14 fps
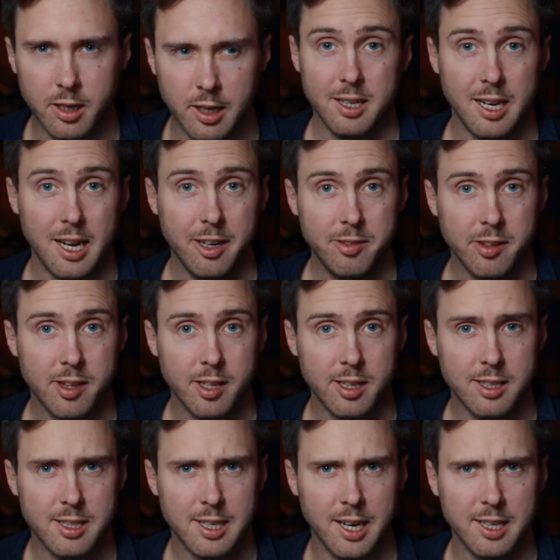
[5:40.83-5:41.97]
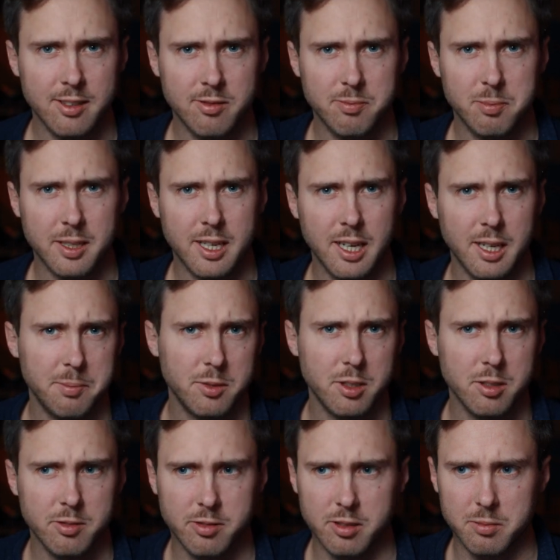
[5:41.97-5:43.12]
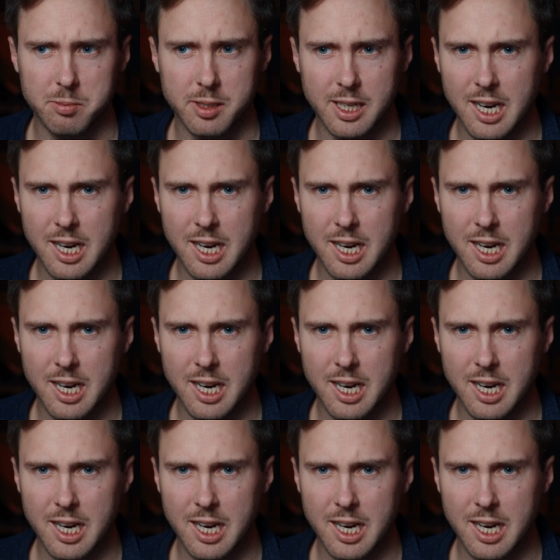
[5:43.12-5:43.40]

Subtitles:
And everything kind of became new for me.